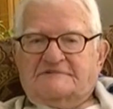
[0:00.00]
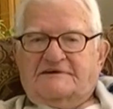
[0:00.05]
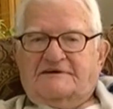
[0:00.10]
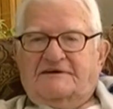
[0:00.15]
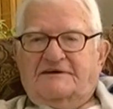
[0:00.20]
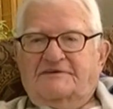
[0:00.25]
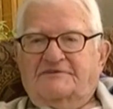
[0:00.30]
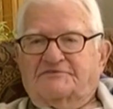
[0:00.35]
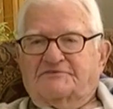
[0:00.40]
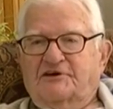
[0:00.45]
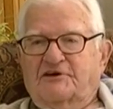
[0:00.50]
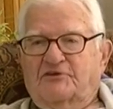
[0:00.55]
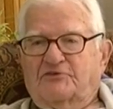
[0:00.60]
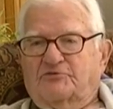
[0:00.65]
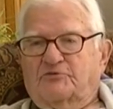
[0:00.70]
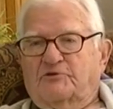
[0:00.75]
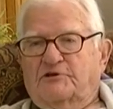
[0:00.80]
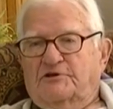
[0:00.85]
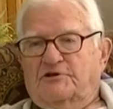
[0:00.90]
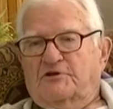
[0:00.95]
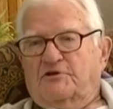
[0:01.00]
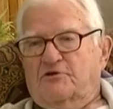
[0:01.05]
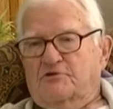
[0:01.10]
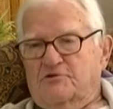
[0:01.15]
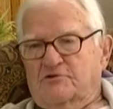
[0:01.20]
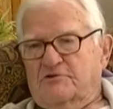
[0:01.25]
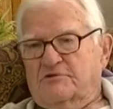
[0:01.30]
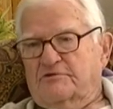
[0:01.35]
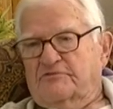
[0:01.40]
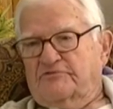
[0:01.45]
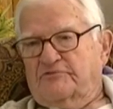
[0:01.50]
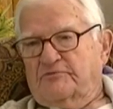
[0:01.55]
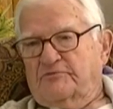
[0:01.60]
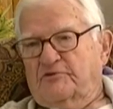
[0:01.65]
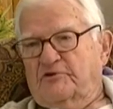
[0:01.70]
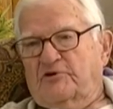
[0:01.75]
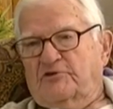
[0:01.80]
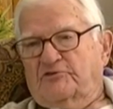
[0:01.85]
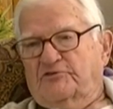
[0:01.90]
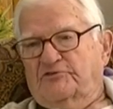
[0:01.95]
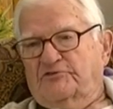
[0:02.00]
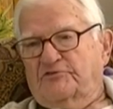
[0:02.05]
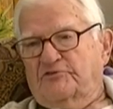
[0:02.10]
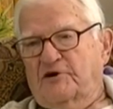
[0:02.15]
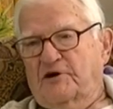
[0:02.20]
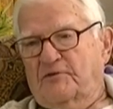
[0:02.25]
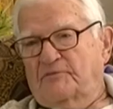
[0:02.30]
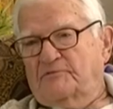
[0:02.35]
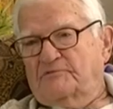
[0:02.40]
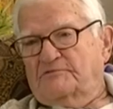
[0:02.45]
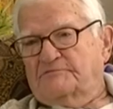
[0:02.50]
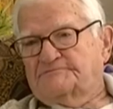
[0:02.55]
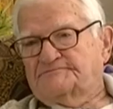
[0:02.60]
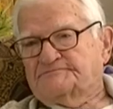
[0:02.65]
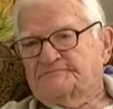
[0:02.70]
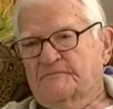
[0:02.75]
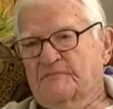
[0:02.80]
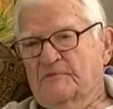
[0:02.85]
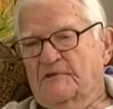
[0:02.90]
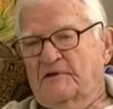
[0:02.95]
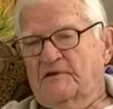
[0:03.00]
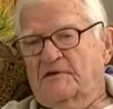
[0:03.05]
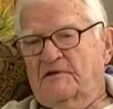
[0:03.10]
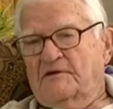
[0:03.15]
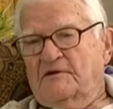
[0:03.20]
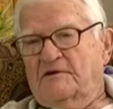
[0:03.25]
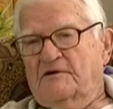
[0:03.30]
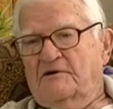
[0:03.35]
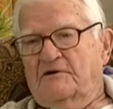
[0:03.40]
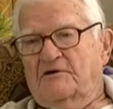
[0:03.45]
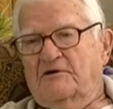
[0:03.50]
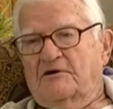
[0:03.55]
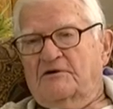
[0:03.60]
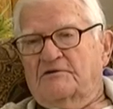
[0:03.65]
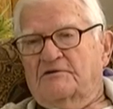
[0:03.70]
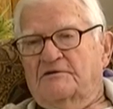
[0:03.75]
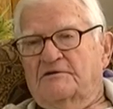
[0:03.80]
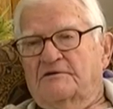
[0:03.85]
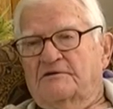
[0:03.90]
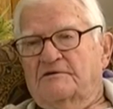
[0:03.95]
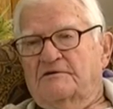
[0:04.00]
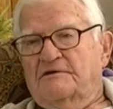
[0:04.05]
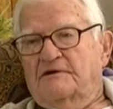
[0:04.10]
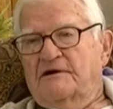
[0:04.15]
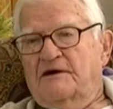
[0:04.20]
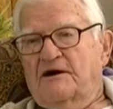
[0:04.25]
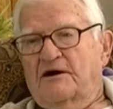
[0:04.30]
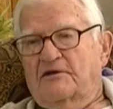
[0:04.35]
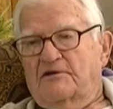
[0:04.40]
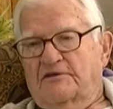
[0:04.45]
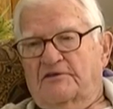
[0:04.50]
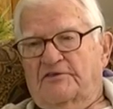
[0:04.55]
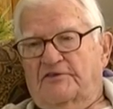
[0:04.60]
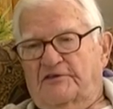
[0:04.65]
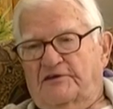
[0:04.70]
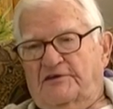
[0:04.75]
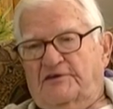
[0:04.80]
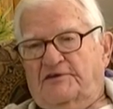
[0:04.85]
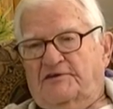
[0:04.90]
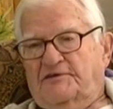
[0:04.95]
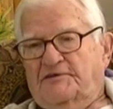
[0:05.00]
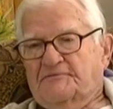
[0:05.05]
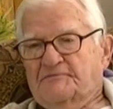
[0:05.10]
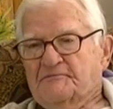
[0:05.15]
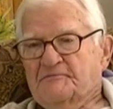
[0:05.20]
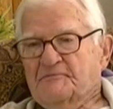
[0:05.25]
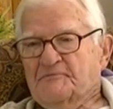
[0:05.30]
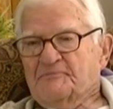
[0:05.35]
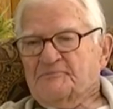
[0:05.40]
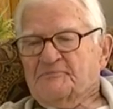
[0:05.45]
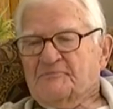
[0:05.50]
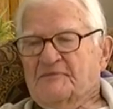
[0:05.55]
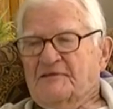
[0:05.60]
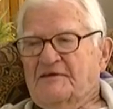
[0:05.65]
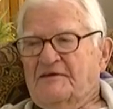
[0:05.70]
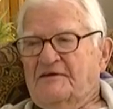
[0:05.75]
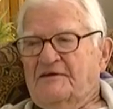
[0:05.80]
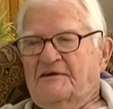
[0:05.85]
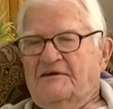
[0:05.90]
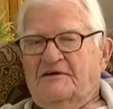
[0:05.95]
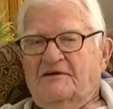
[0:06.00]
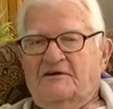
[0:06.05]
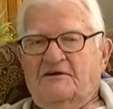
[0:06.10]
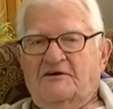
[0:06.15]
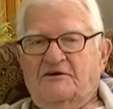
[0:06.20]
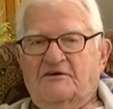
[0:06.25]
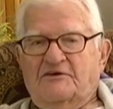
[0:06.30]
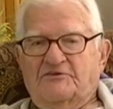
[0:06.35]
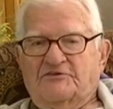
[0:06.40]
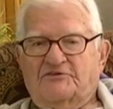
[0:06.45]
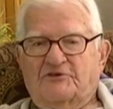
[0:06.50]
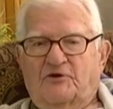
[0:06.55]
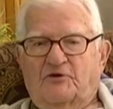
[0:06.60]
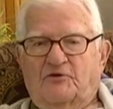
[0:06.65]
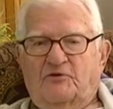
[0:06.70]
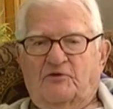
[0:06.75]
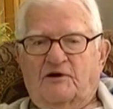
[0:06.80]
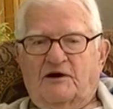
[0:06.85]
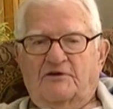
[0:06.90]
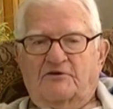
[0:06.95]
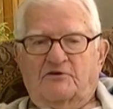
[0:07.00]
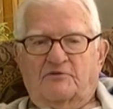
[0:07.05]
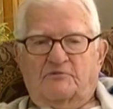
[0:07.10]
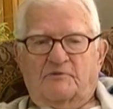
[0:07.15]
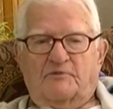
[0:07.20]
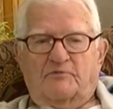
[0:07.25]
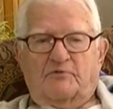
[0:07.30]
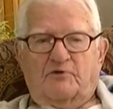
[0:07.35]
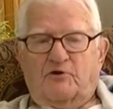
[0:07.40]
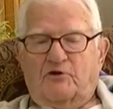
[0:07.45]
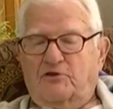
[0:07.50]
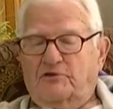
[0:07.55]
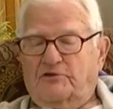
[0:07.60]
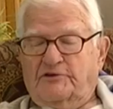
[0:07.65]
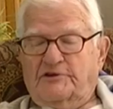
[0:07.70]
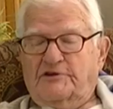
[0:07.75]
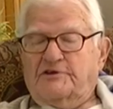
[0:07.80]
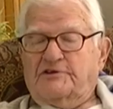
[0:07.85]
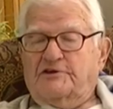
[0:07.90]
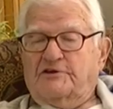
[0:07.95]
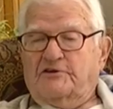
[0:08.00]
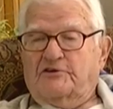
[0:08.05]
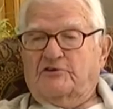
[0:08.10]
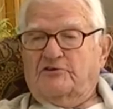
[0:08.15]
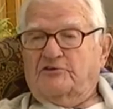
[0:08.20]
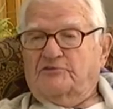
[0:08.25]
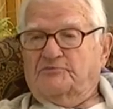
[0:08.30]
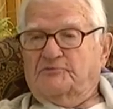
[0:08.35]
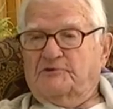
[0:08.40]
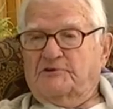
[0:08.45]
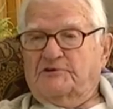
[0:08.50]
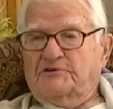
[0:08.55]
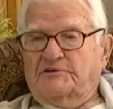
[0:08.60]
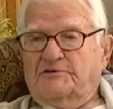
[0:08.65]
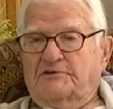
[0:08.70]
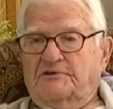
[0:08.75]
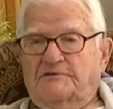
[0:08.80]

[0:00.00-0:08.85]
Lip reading: he tells what he learned from Dawson Trotman on how to think. So I don't remember all the details, but